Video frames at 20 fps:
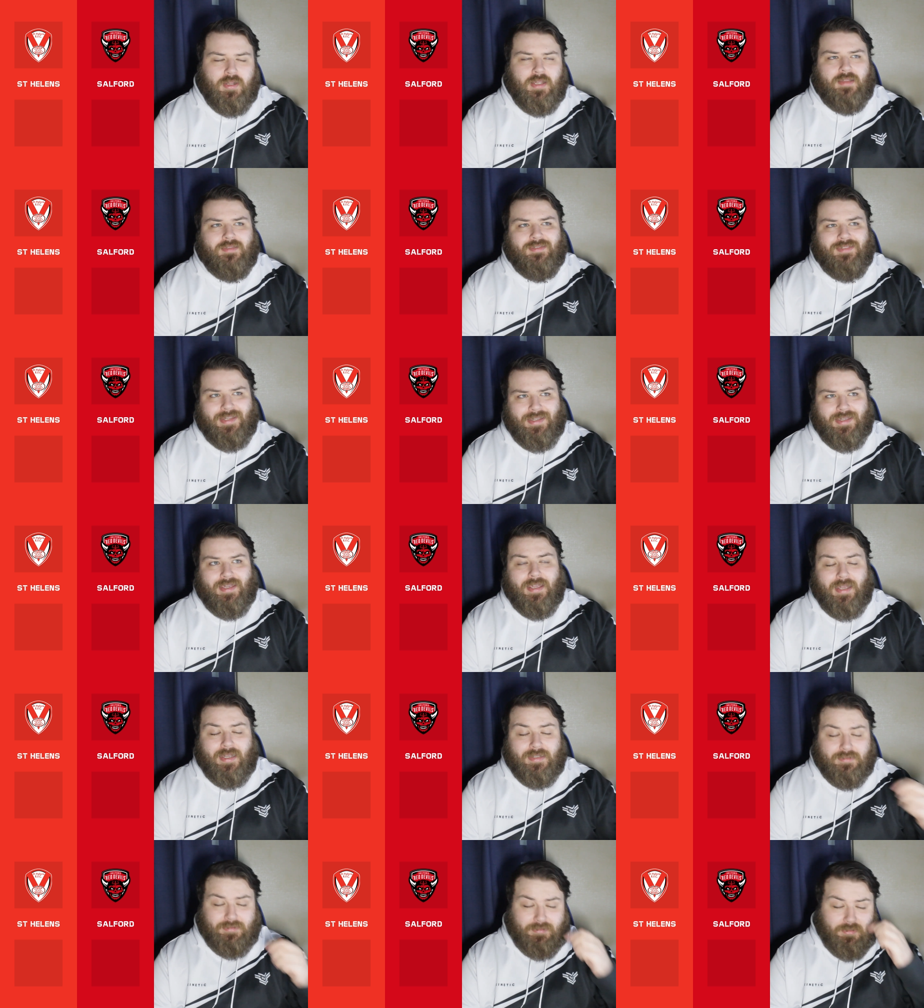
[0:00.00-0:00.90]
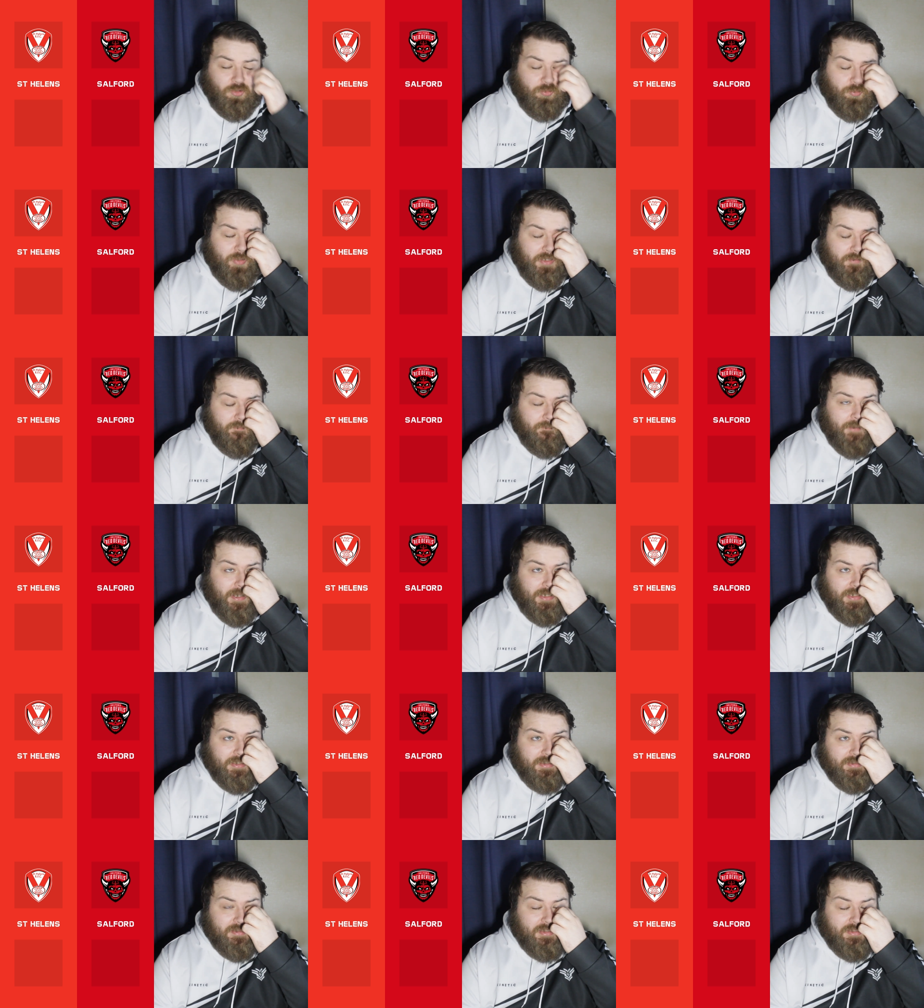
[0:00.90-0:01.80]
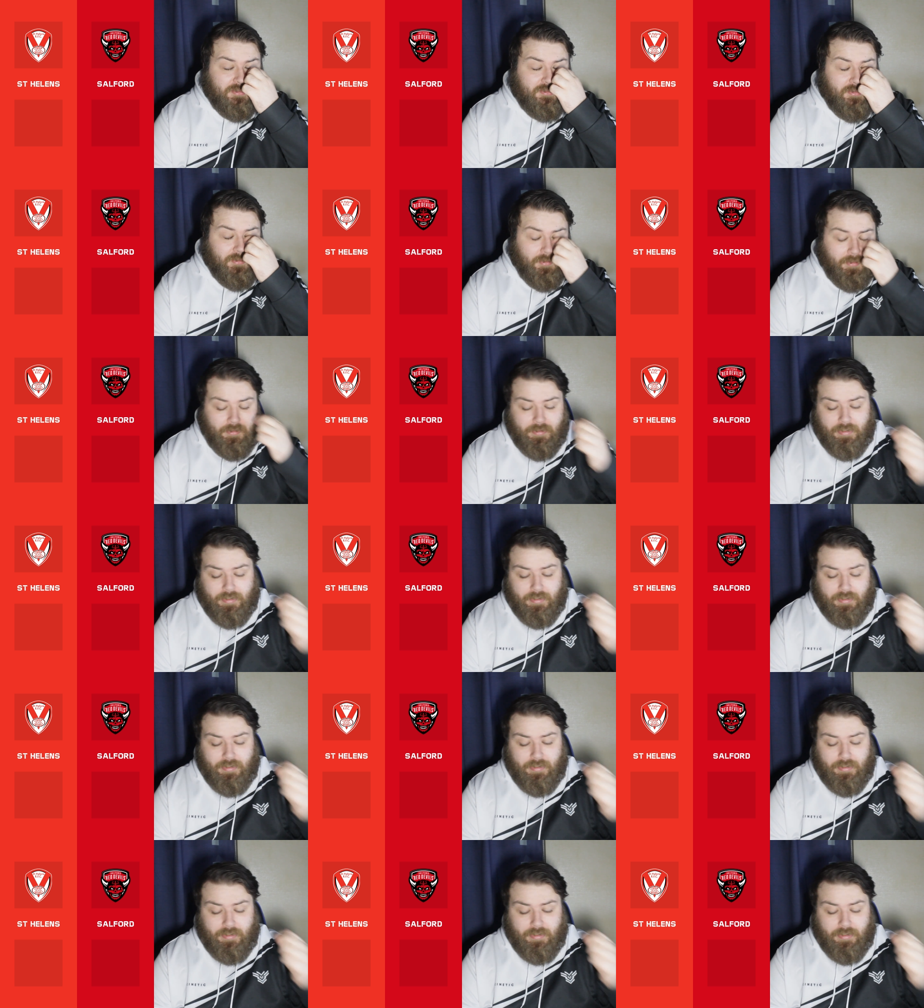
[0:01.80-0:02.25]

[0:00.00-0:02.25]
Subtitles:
I think it has still been fairly consistent